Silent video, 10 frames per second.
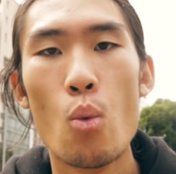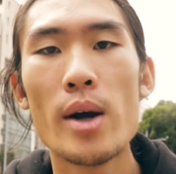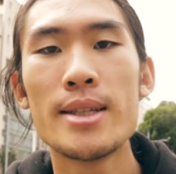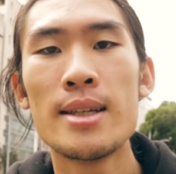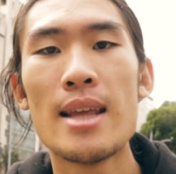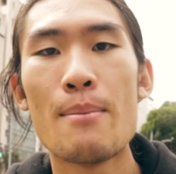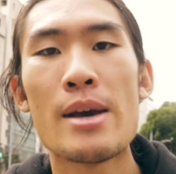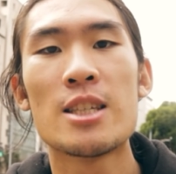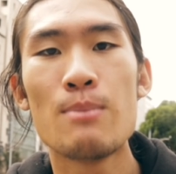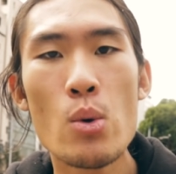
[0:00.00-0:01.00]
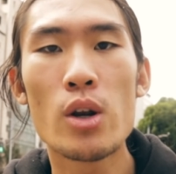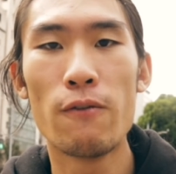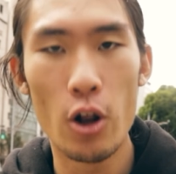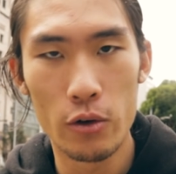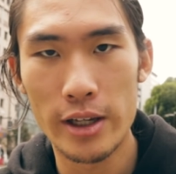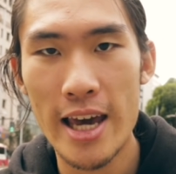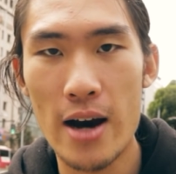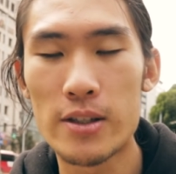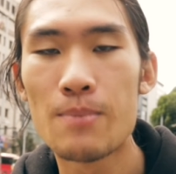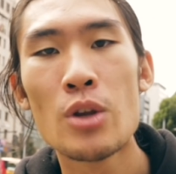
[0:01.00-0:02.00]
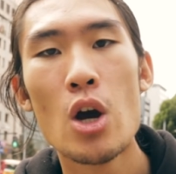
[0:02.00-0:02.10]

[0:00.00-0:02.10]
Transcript: What is it that makes me want to follow an account?